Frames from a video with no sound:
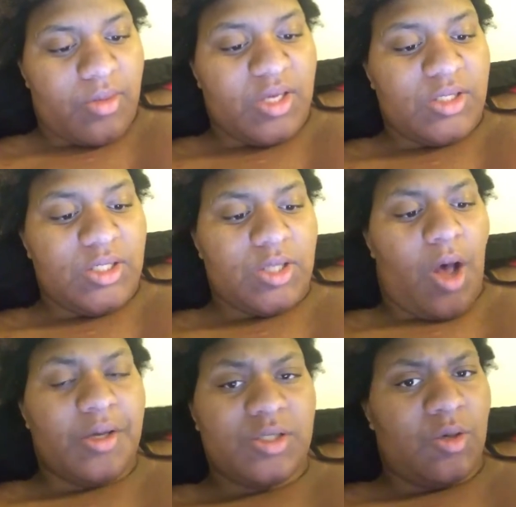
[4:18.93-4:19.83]
This is
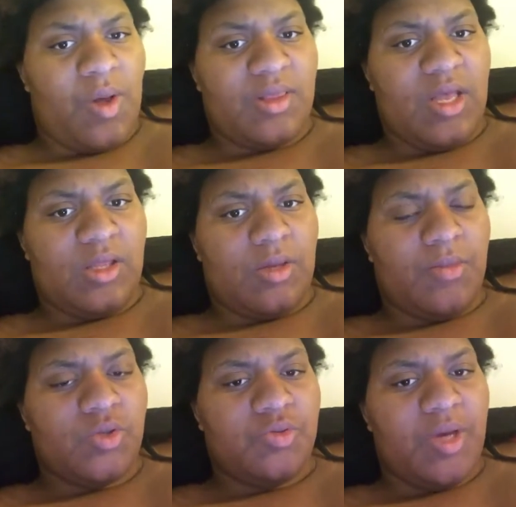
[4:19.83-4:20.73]
also, I think, the
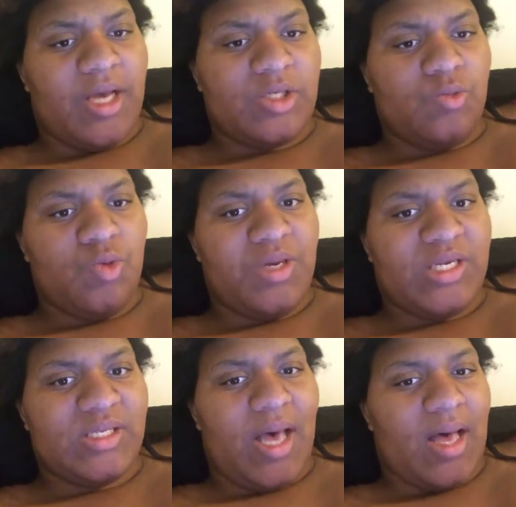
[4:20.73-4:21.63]
most reaction Ruby
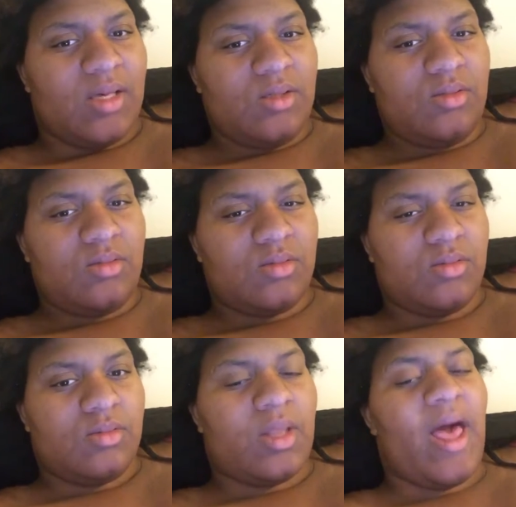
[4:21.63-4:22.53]
has gotten.
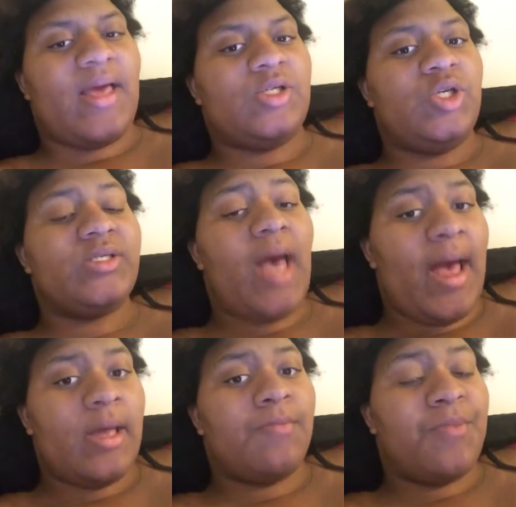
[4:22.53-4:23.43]
Like, she's
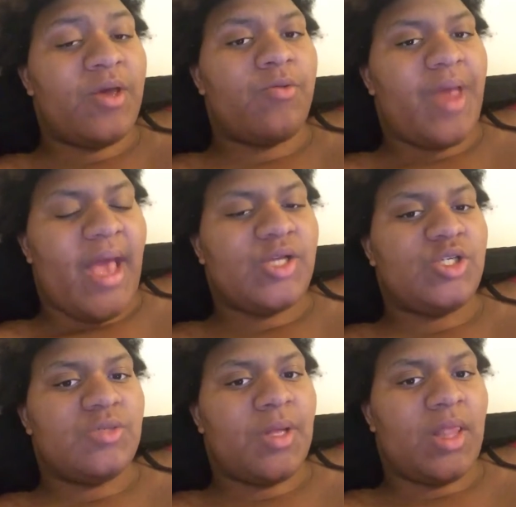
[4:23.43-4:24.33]
gotten big
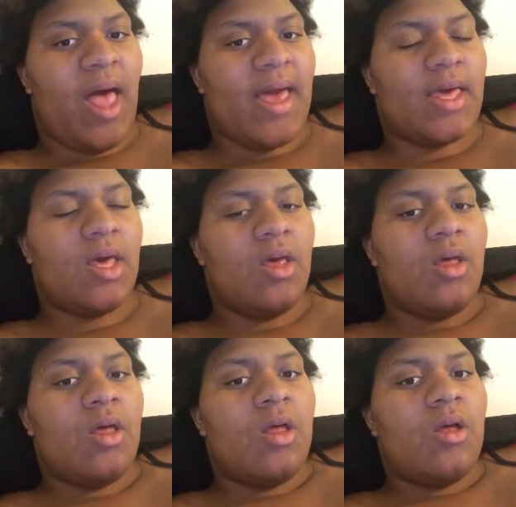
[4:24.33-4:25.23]
reactions, but like,
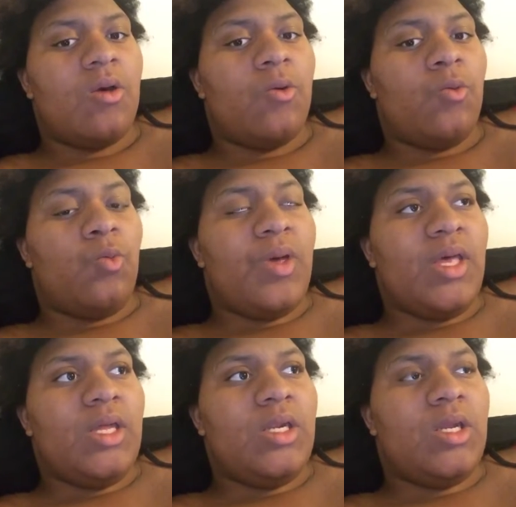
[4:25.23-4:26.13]

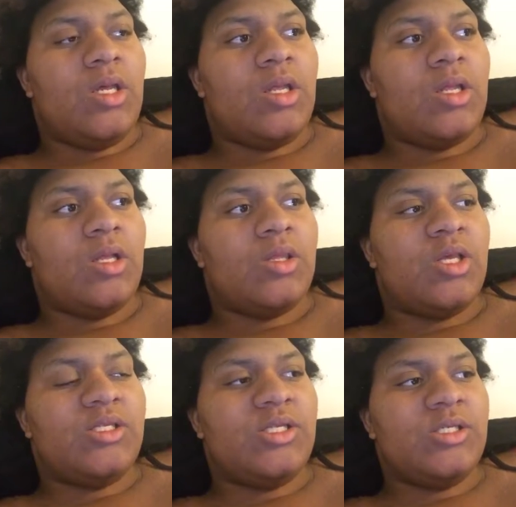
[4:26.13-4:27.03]
when
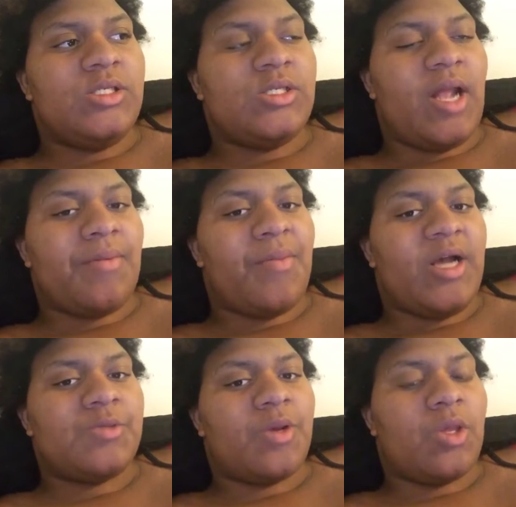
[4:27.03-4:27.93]
this is the type of
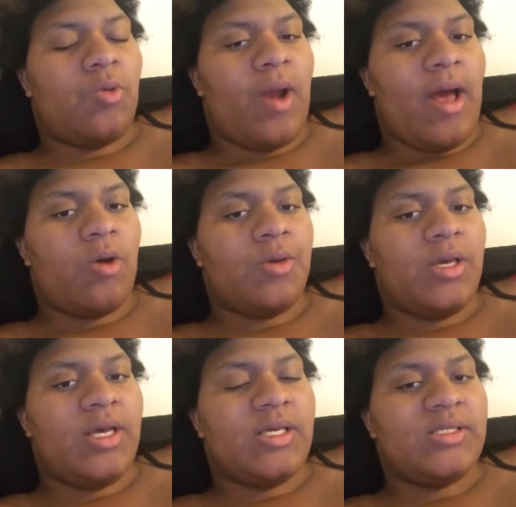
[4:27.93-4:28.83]
match where the crowd
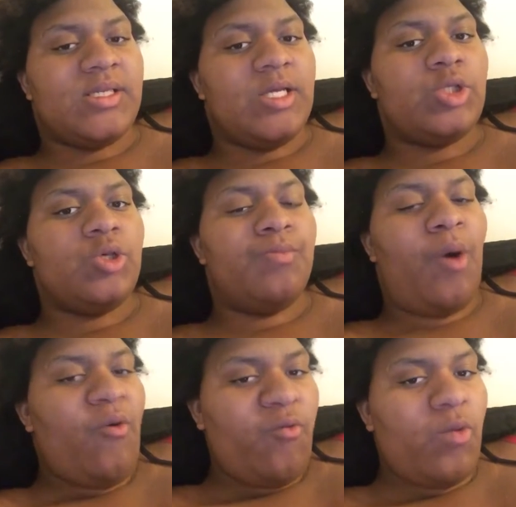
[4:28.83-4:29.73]
is into
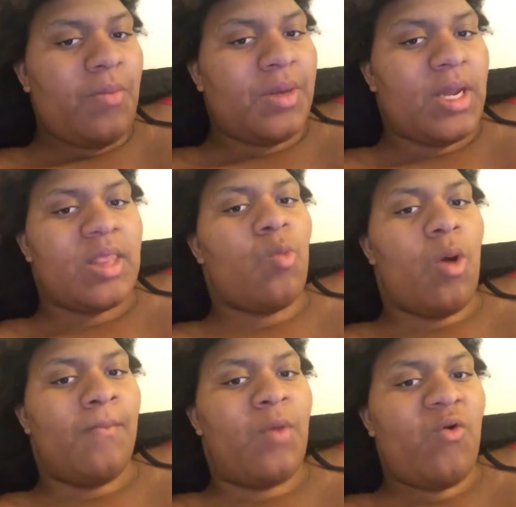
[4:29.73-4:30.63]
both women and they
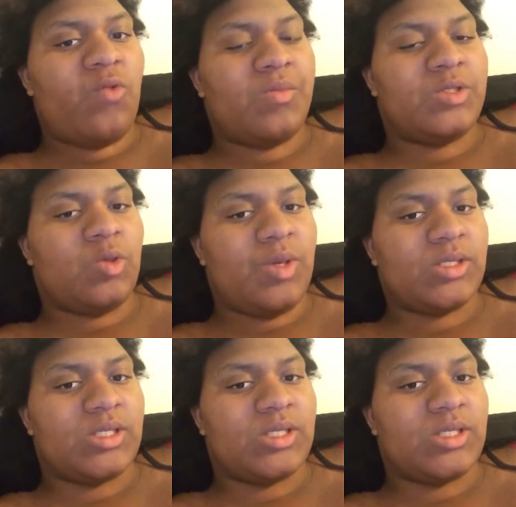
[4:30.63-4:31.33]
want both women to win.